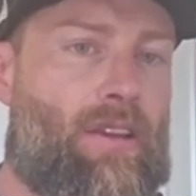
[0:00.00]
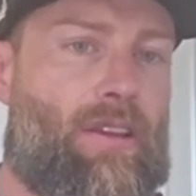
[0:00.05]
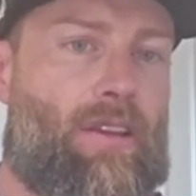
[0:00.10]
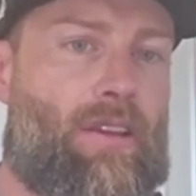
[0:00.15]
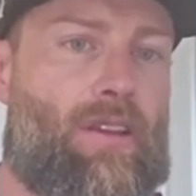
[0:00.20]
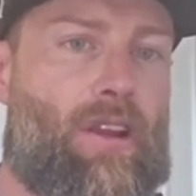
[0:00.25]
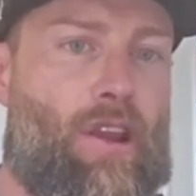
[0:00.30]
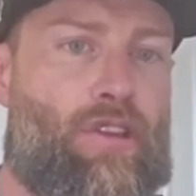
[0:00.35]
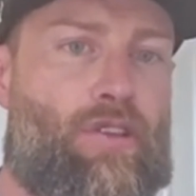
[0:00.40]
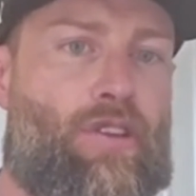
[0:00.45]

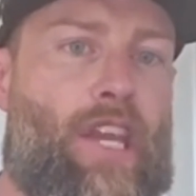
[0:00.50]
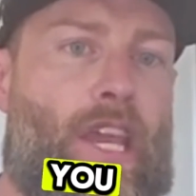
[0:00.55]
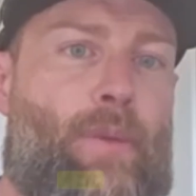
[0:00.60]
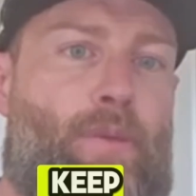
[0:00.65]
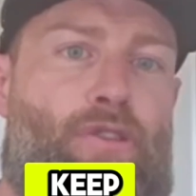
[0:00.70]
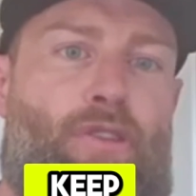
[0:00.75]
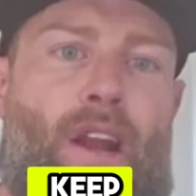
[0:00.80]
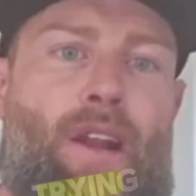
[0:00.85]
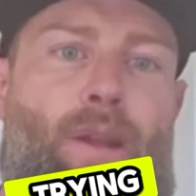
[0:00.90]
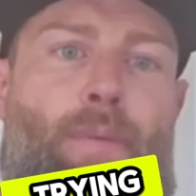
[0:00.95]
You
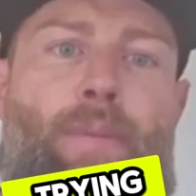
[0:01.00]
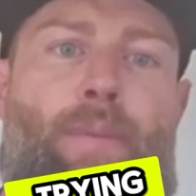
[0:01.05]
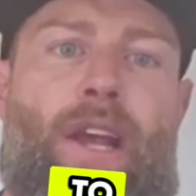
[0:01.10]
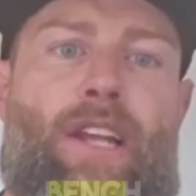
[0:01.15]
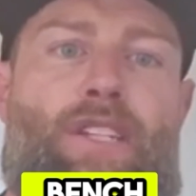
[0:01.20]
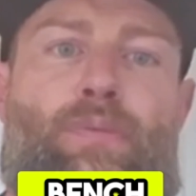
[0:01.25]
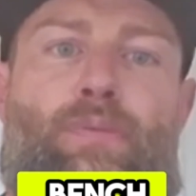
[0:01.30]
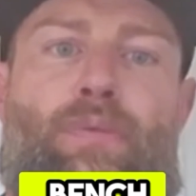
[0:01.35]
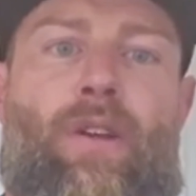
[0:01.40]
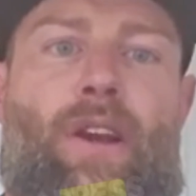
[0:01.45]
keep trying to
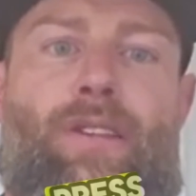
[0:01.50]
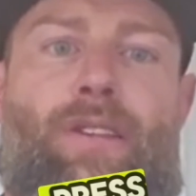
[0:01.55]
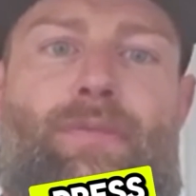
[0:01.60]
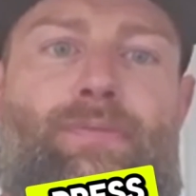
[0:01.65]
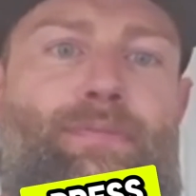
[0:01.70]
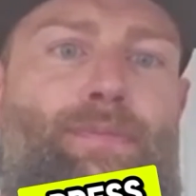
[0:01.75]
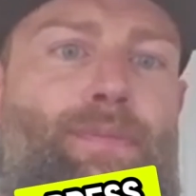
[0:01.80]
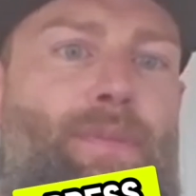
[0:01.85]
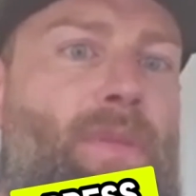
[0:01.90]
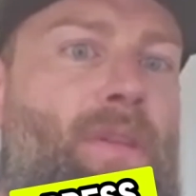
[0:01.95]
bench
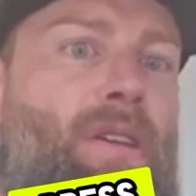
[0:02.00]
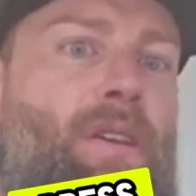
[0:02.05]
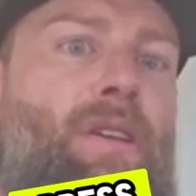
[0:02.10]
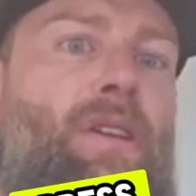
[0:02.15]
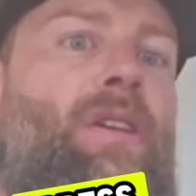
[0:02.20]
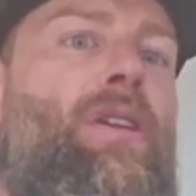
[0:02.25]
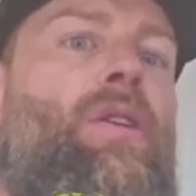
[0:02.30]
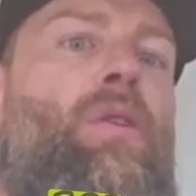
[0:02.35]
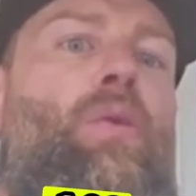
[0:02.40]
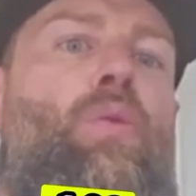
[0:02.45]
press
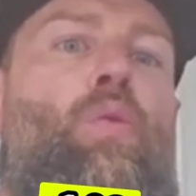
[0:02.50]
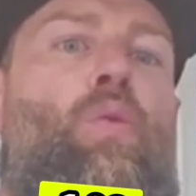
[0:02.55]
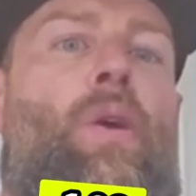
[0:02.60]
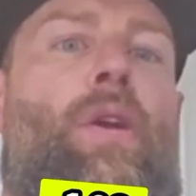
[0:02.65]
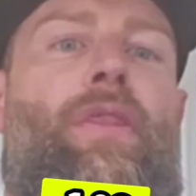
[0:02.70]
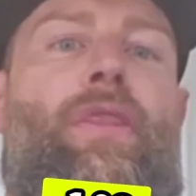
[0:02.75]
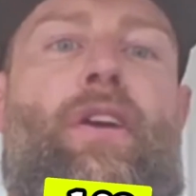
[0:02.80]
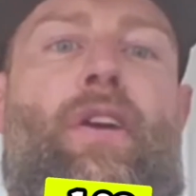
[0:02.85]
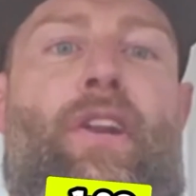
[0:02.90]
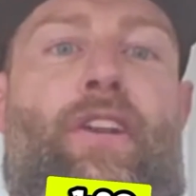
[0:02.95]

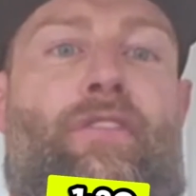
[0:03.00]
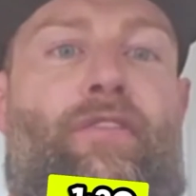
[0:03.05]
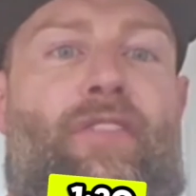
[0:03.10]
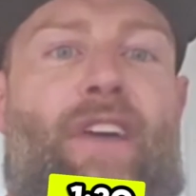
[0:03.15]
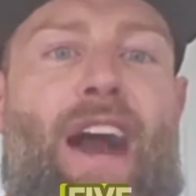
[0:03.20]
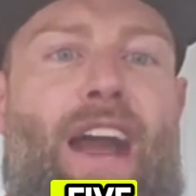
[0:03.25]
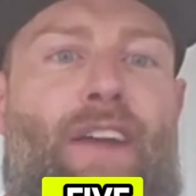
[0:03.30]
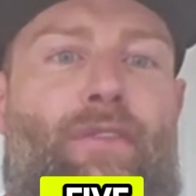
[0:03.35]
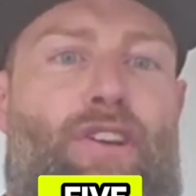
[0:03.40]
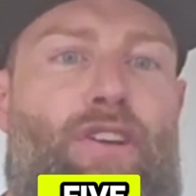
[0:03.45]

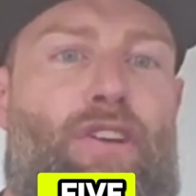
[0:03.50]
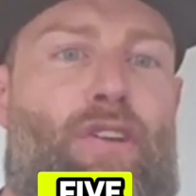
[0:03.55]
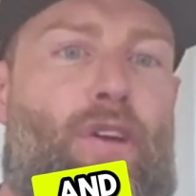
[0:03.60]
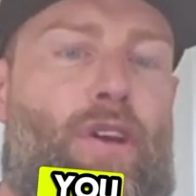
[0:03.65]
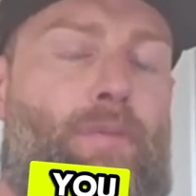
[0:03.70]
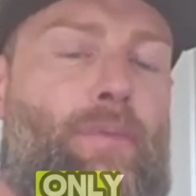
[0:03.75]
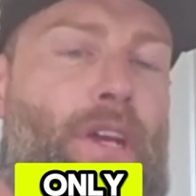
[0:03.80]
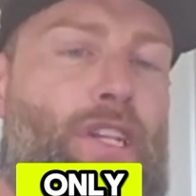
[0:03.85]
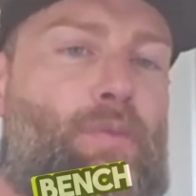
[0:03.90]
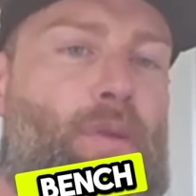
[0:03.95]
135 and you can
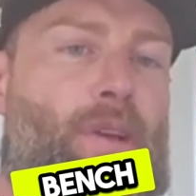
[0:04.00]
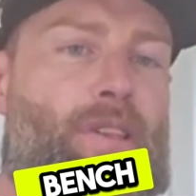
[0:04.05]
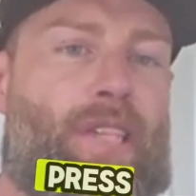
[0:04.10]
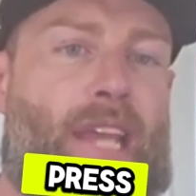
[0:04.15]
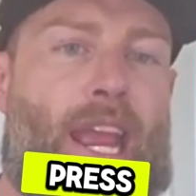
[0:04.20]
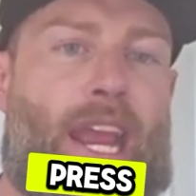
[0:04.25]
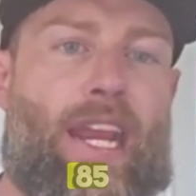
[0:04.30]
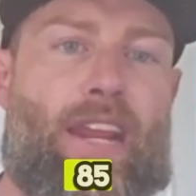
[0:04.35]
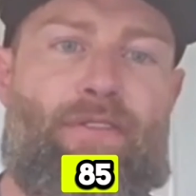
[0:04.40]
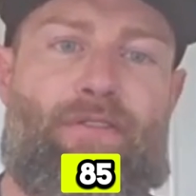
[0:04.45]
only bench press
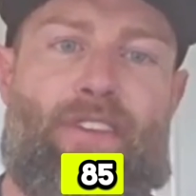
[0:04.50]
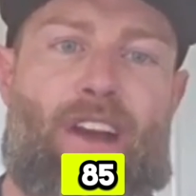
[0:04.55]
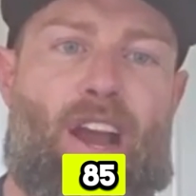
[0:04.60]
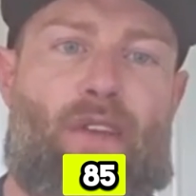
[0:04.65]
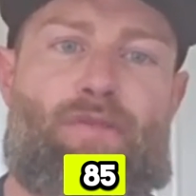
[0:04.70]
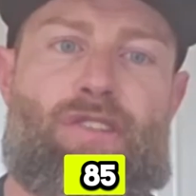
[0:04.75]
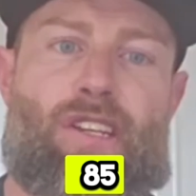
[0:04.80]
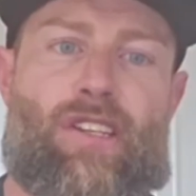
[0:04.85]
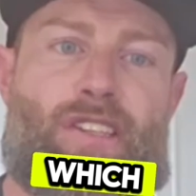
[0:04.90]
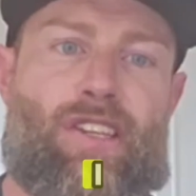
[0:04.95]

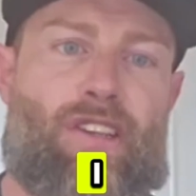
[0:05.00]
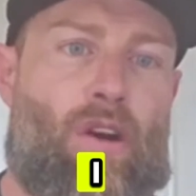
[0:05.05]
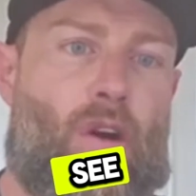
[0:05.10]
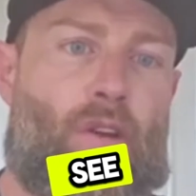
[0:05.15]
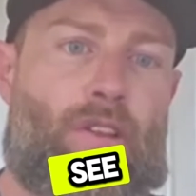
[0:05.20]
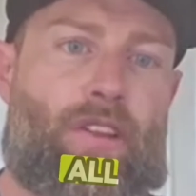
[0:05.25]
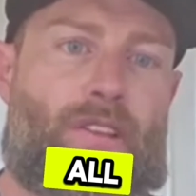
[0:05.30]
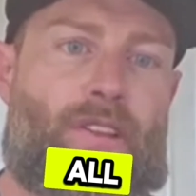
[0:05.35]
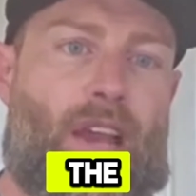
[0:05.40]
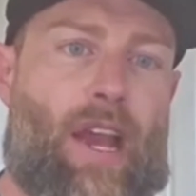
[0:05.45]
85, which I see
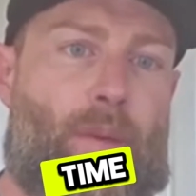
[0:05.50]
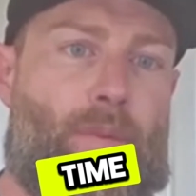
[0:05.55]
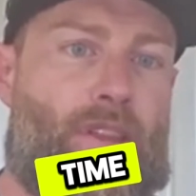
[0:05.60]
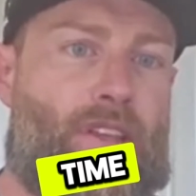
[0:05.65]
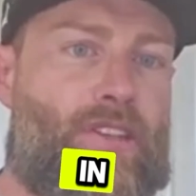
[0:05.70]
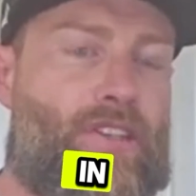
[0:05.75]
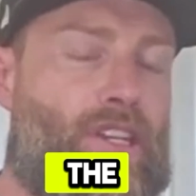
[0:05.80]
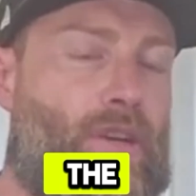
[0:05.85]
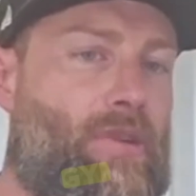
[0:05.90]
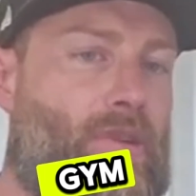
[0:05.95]
all the time in
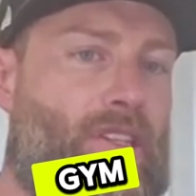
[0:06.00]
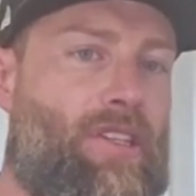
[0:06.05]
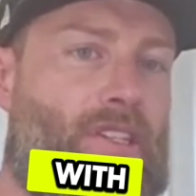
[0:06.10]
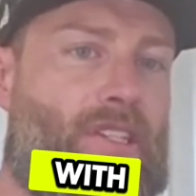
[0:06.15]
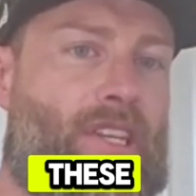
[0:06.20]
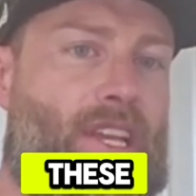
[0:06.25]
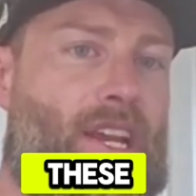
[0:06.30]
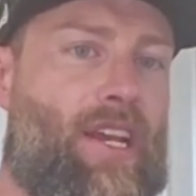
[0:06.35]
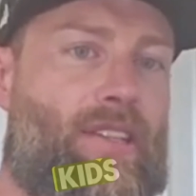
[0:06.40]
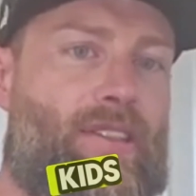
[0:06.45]
the gym with these
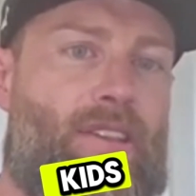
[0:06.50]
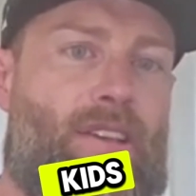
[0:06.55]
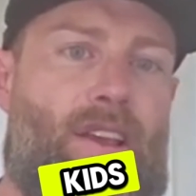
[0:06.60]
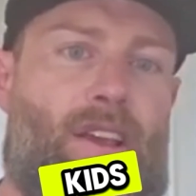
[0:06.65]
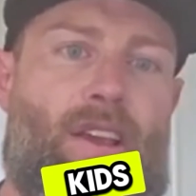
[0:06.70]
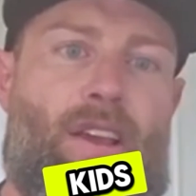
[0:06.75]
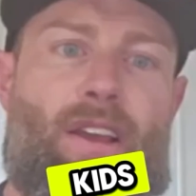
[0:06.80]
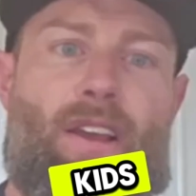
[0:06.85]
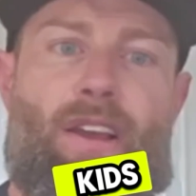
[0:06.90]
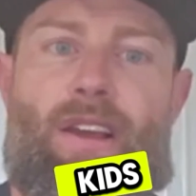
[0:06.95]
kids.
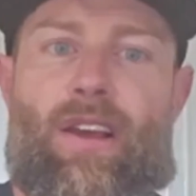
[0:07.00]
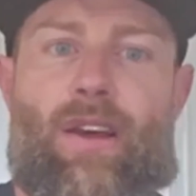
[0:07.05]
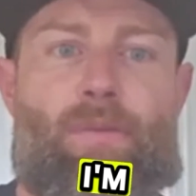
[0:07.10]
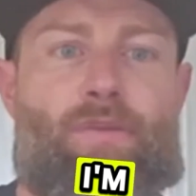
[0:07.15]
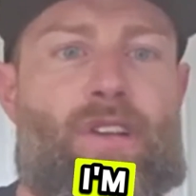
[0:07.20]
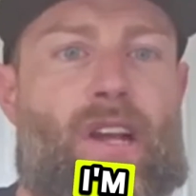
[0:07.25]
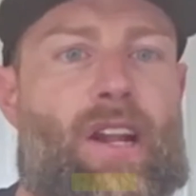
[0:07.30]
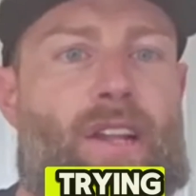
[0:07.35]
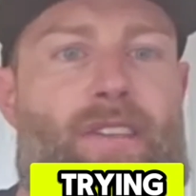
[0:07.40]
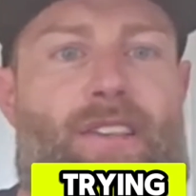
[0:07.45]
I'm
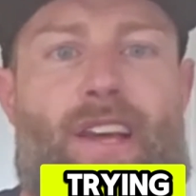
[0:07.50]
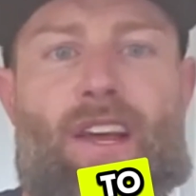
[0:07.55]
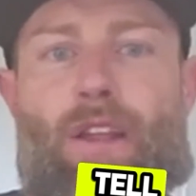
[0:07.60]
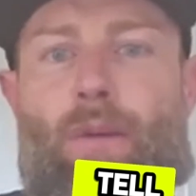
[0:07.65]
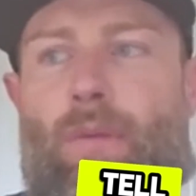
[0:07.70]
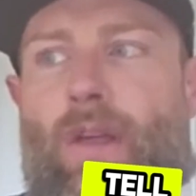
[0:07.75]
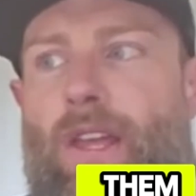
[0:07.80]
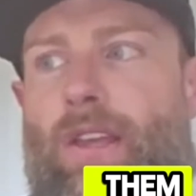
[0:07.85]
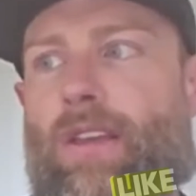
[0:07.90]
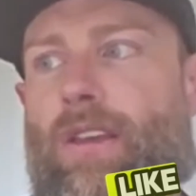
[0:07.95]
trying to tell
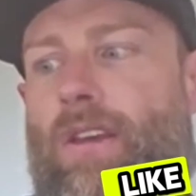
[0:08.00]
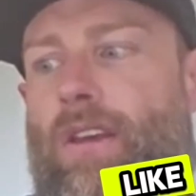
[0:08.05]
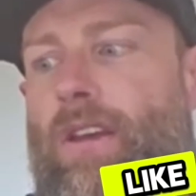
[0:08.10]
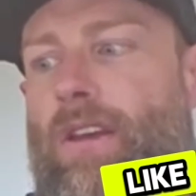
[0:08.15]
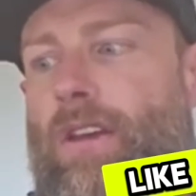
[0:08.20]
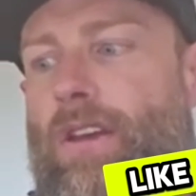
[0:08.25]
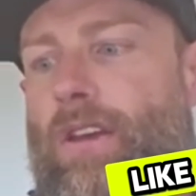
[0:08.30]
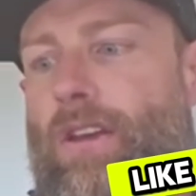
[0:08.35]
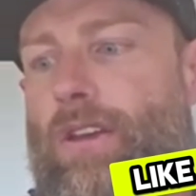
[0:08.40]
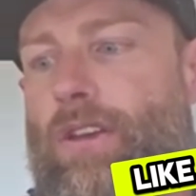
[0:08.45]
them,
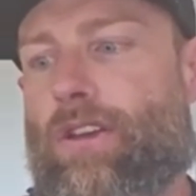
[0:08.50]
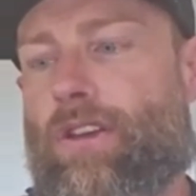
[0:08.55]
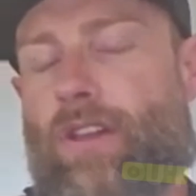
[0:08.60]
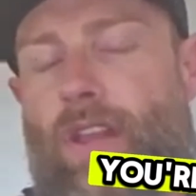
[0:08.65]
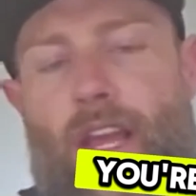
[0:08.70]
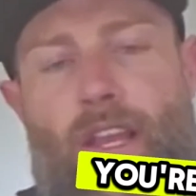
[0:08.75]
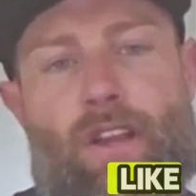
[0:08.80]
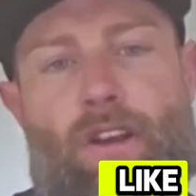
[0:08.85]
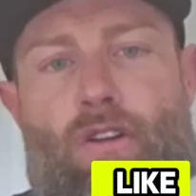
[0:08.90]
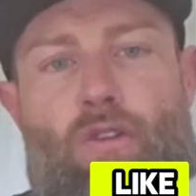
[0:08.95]

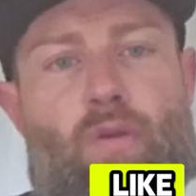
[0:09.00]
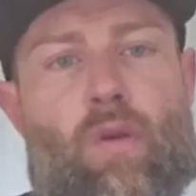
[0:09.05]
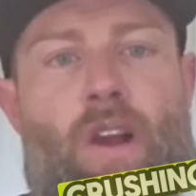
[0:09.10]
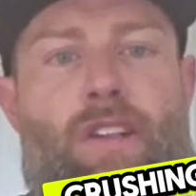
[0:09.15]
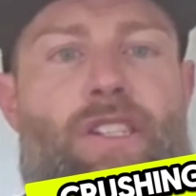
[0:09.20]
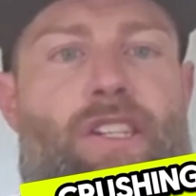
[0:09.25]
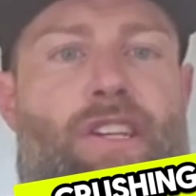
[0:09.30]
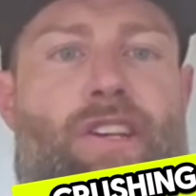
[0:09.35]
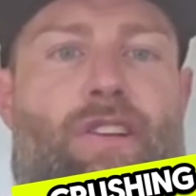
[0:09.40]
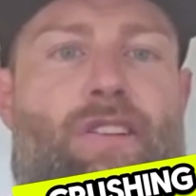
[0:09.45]
you're
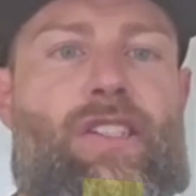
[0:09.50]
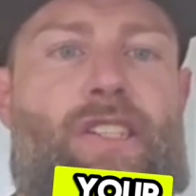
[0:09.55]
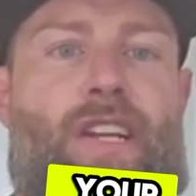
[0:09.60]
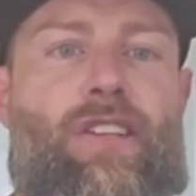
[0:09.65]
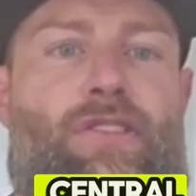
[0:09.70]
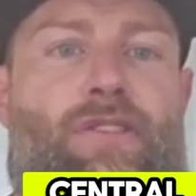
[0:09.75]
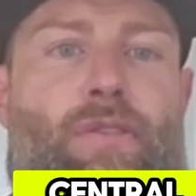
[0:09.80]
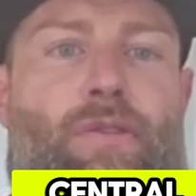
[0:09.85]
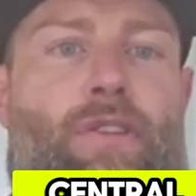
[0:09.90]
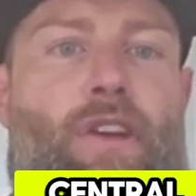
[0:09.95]
crushing your
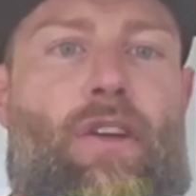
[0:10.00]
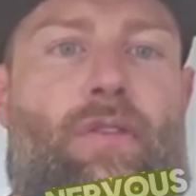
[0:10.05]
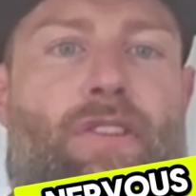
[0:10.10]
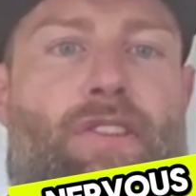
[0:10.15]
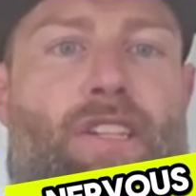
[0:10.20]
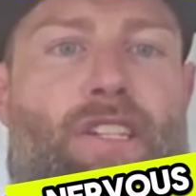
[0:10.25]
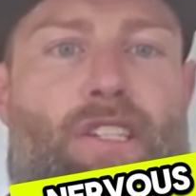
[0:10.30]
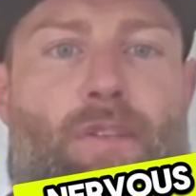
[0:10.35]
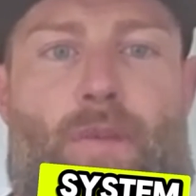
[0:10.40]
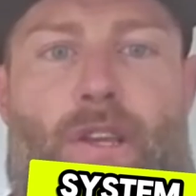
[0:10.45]
central
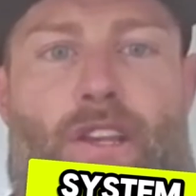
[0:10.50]
nervous system.